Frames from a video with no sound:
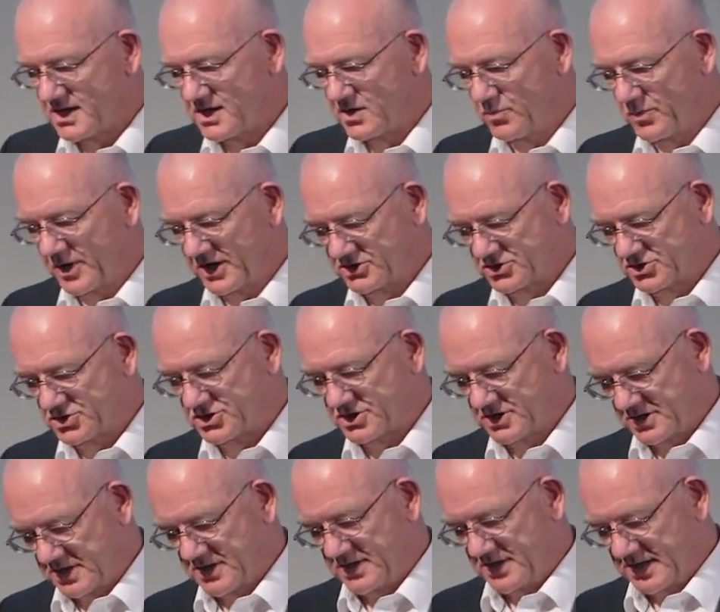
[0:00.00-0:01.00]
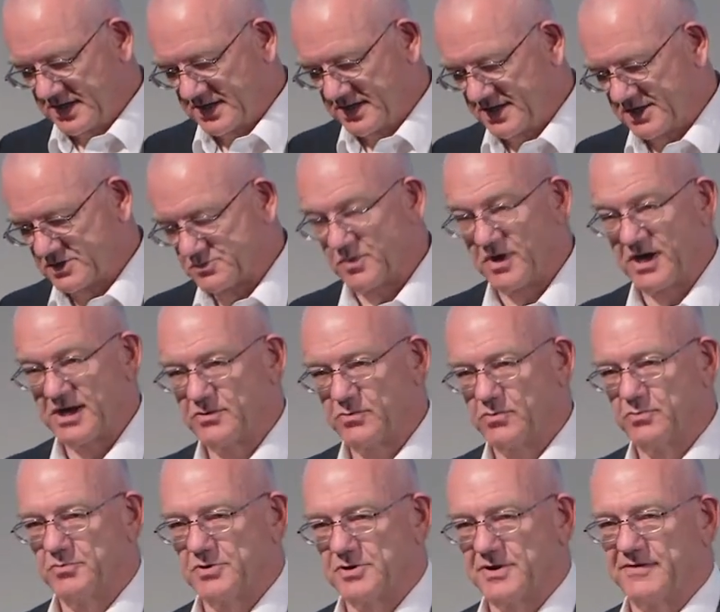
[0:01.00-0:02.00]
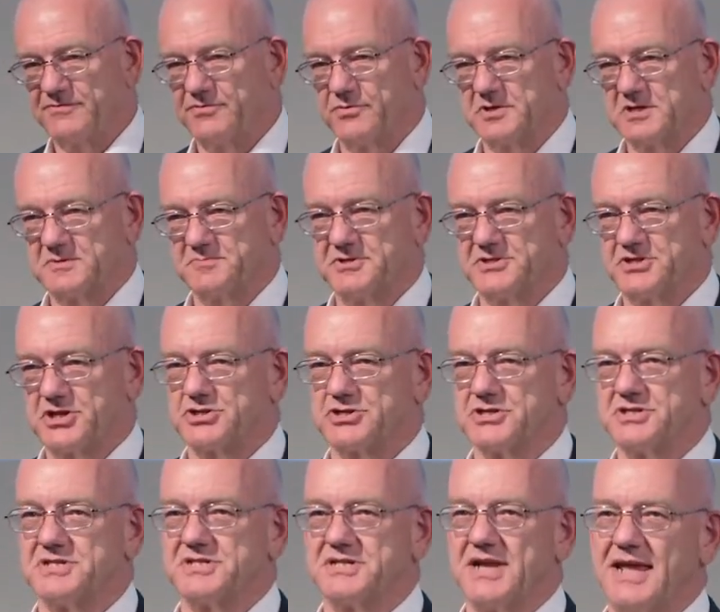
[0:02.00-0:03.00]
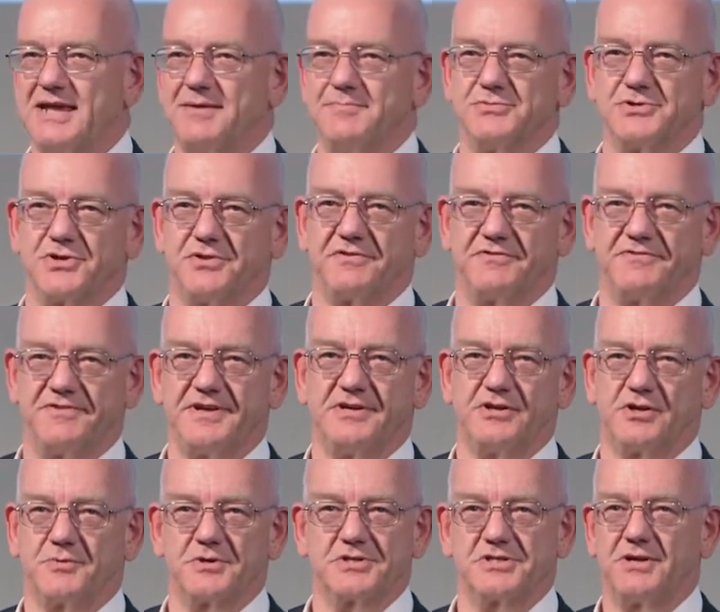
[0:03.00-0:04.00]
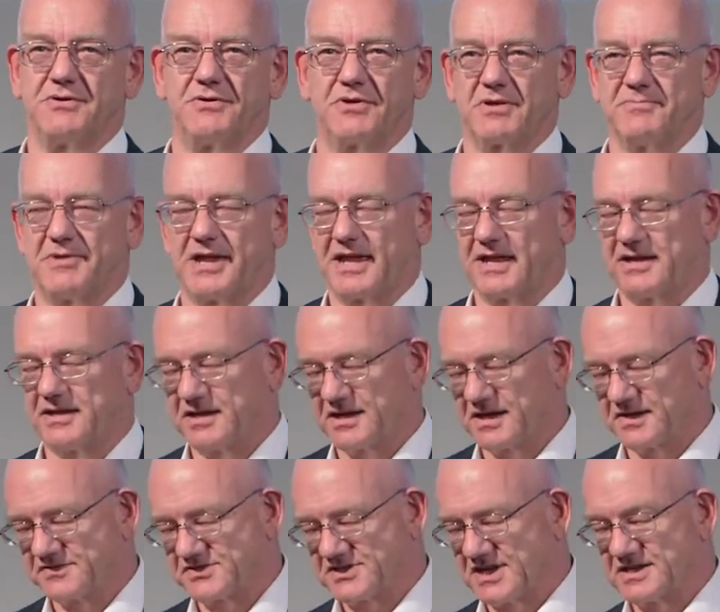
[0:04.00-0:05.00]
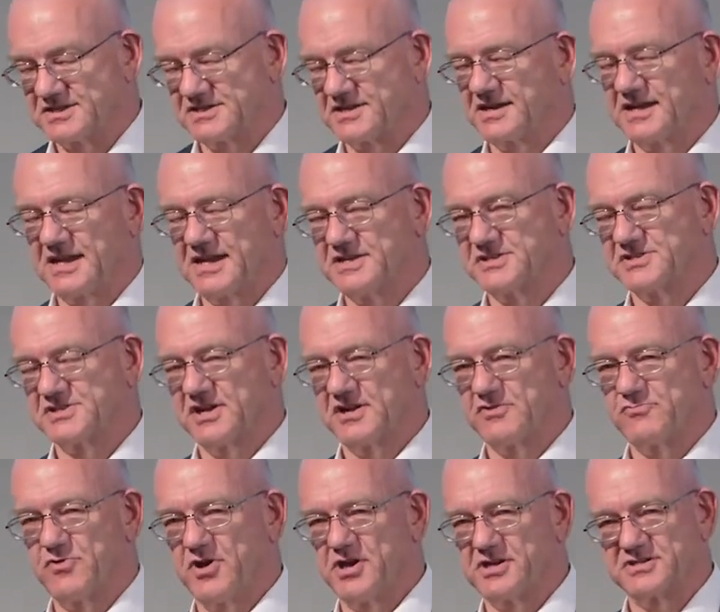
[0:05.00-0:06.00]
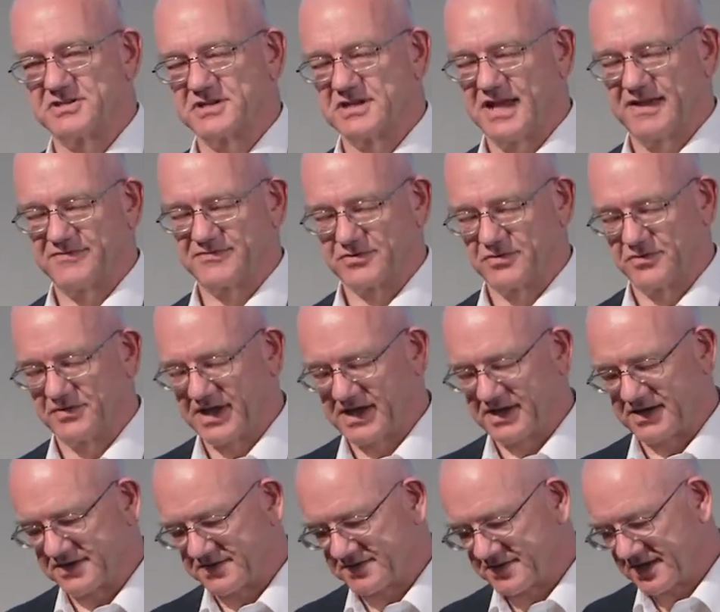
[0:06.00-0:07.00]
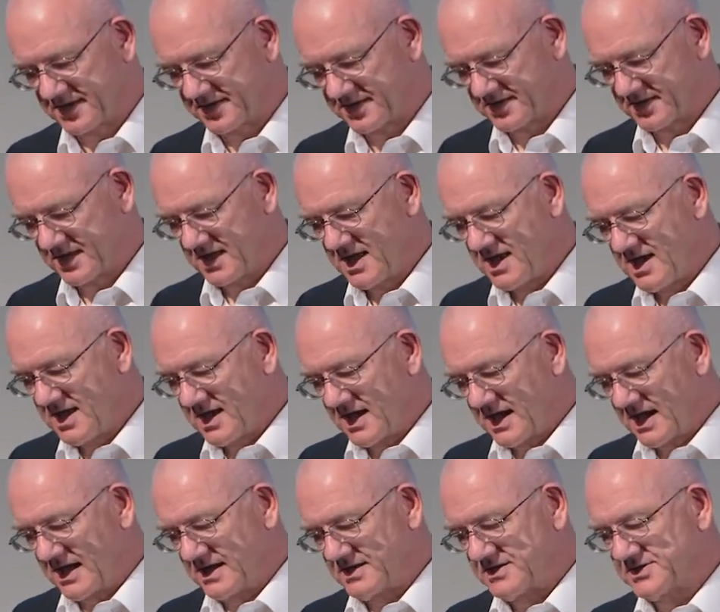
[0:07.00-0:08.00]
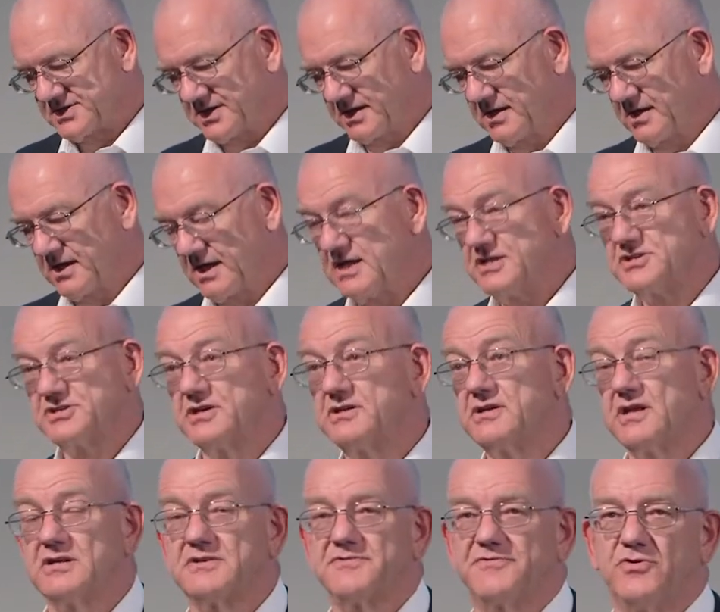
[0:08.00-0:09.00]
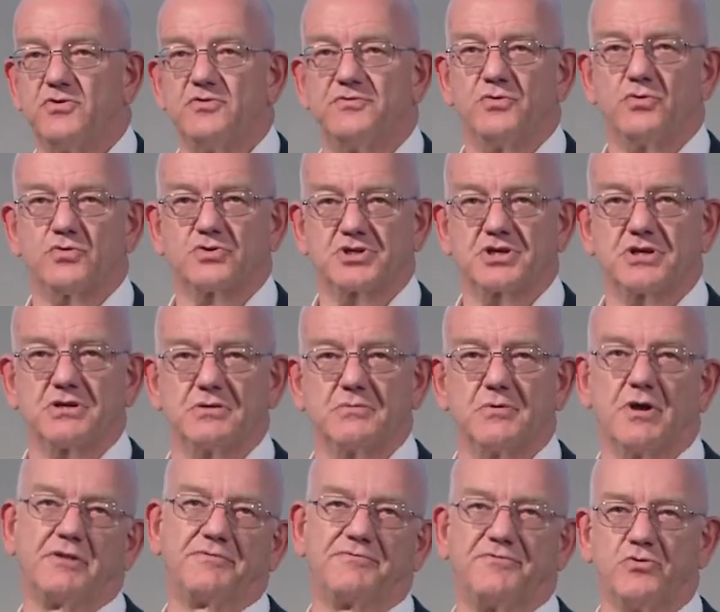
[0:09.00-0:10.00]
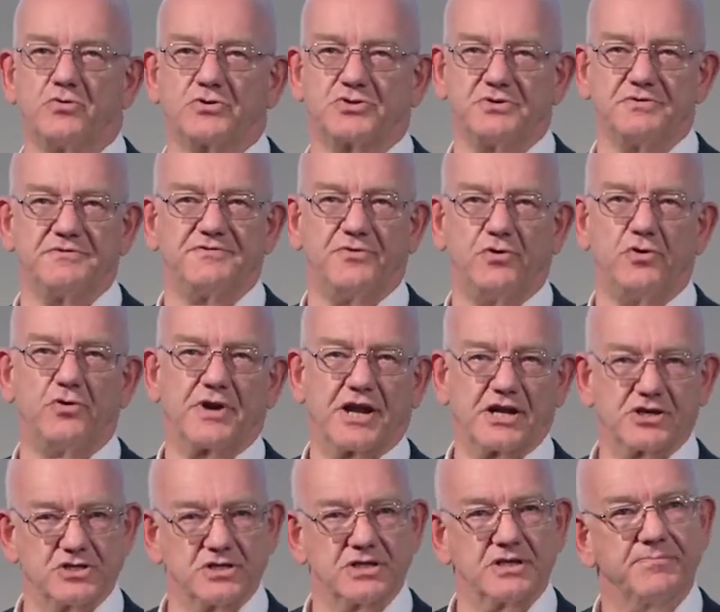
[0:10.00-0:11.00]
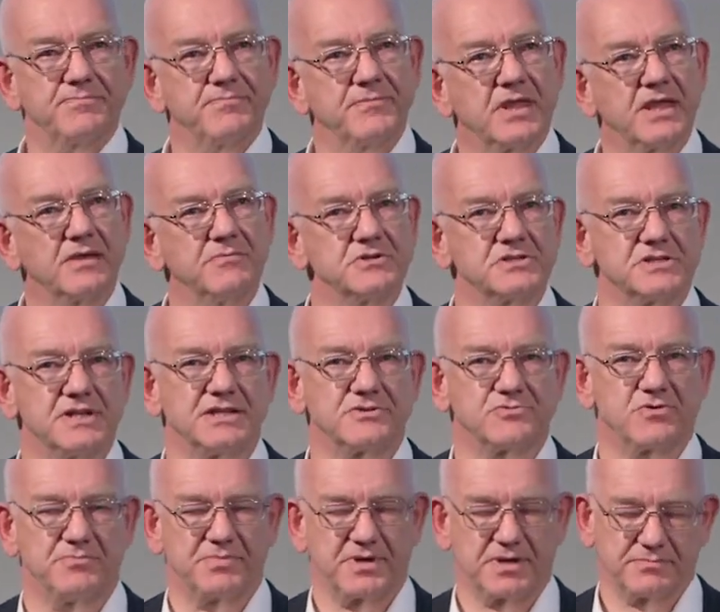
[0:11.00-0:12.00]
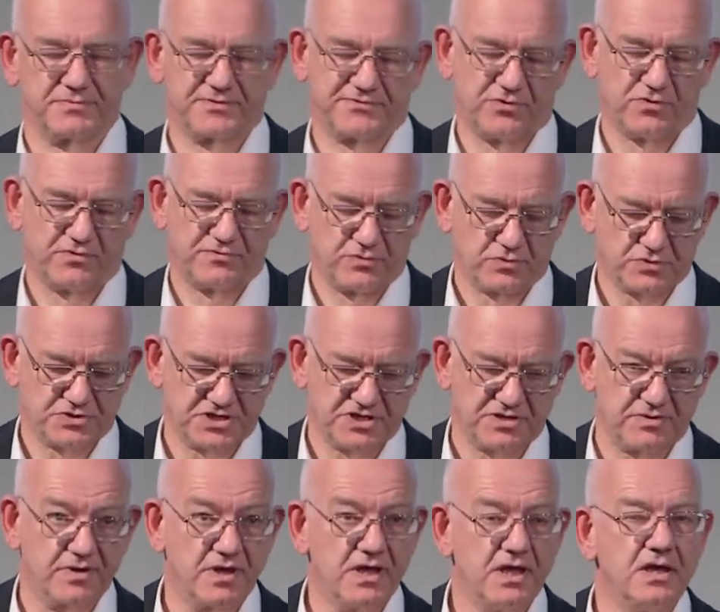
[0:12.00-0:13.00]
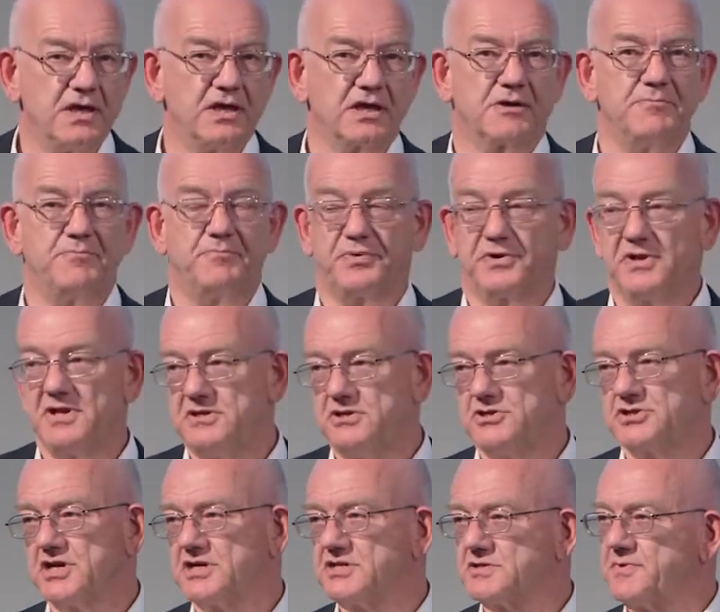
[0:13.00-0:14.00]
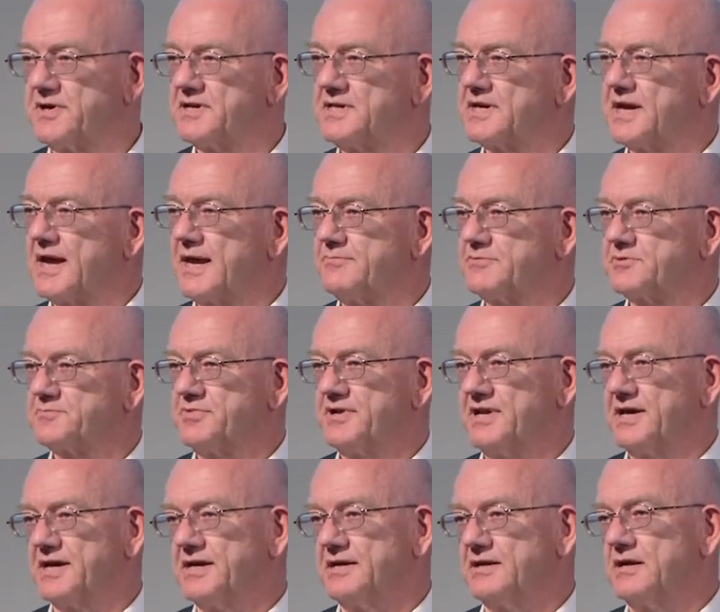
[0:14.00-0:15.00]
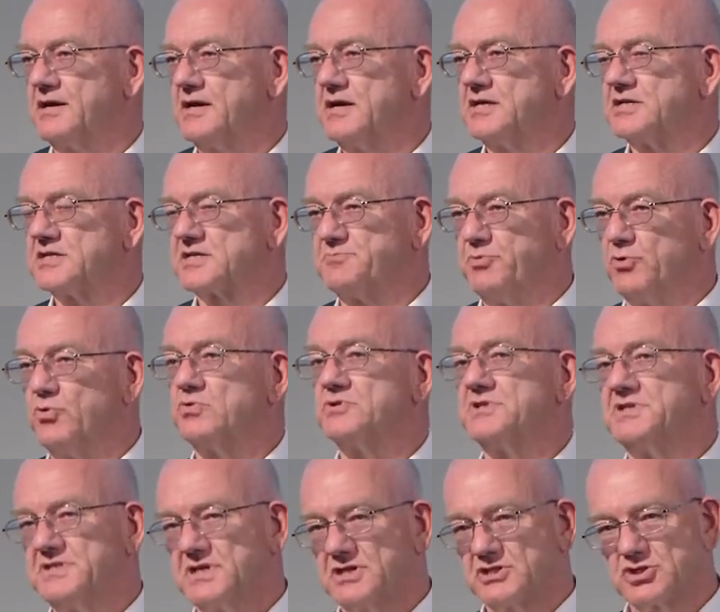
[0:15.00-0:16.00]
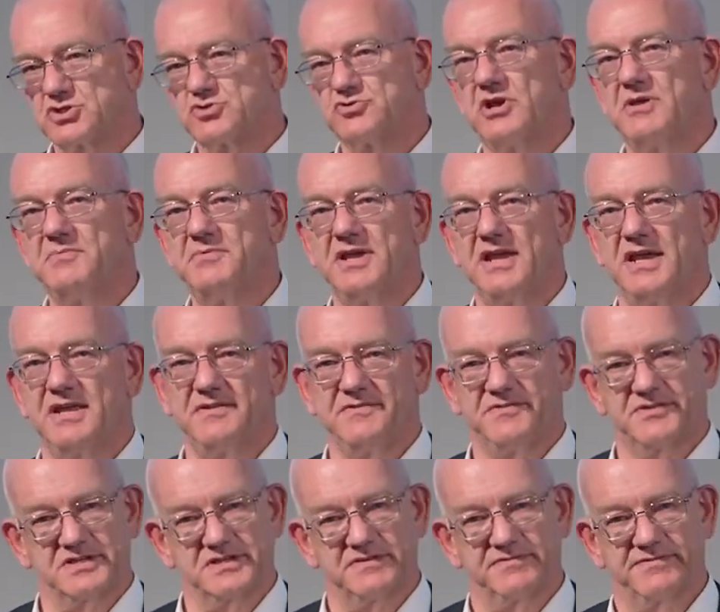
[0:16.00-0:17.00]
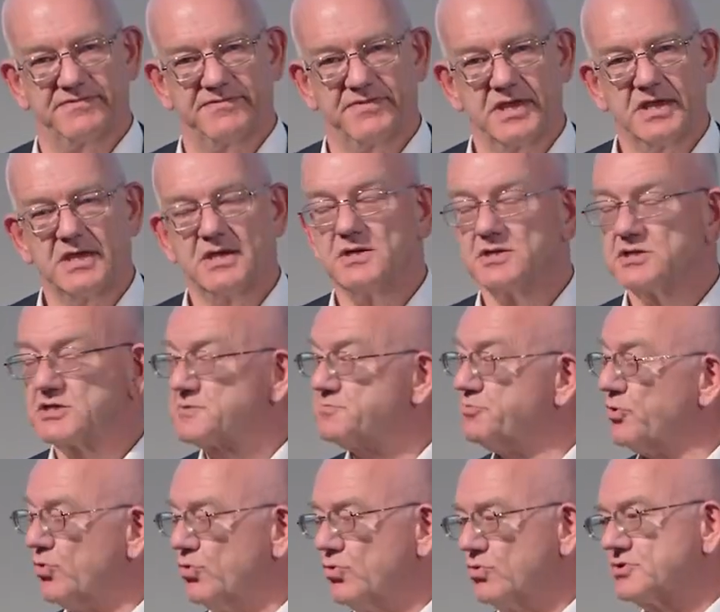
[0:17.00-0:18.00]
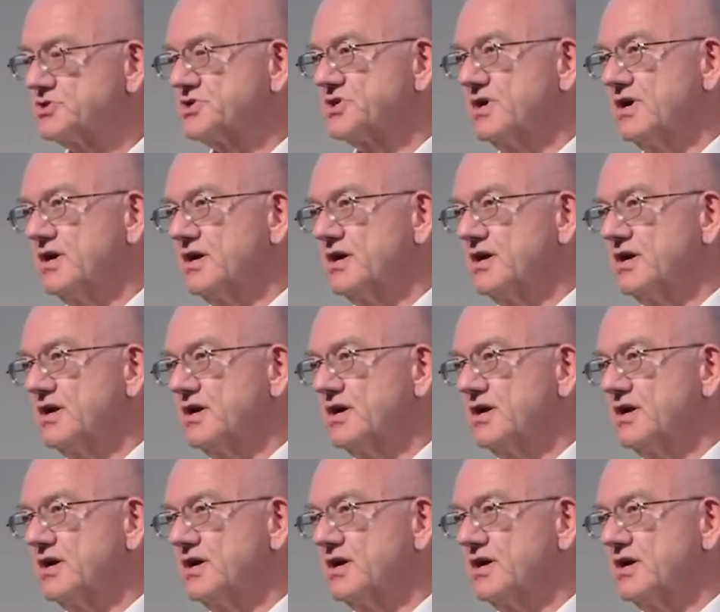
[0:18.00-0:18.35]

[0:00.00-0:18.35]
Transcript: which is why we have all these positions, names on the field, which no longer make any kind of sense, like inside right and left and all that kind of thing. And he turned it into 4-4-2, well, 4-2-4 actually, which later on becomes 4-4-2. Completely changed the way the game was played. Sport is extremely innovative. Sport